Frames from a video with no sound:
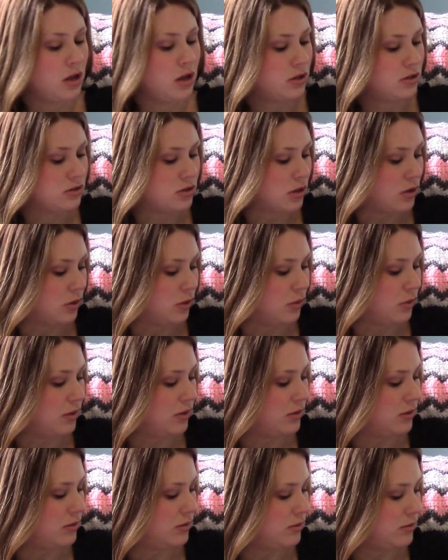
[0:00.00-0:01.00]
So
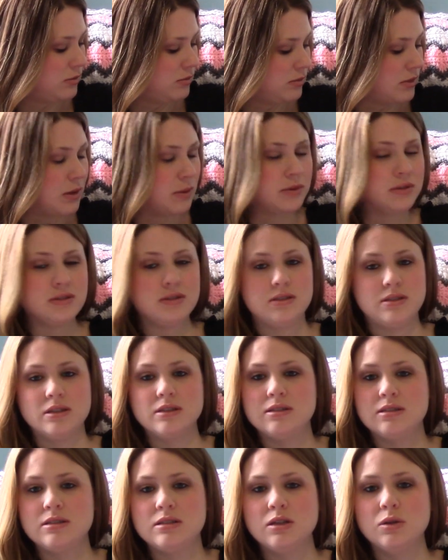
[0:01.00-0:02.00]

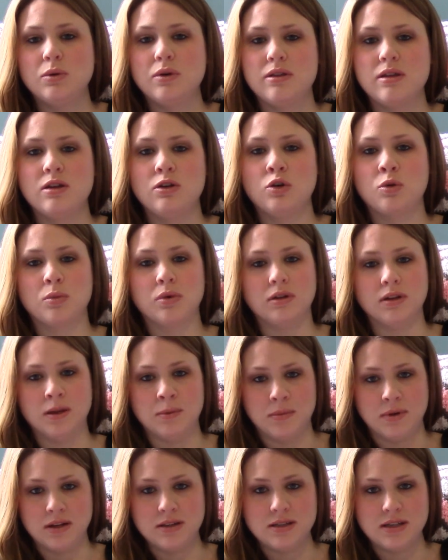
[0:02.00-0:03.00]
it's still within normal
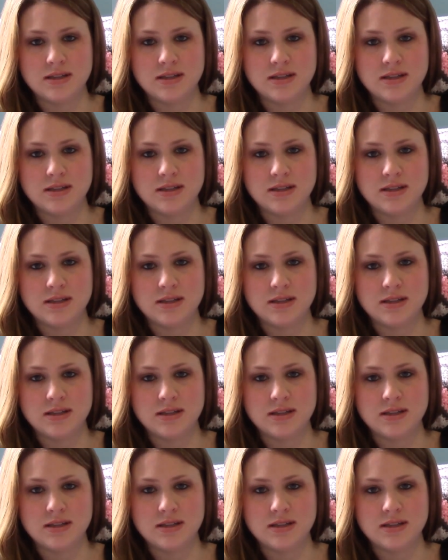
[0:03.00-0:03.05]
limits.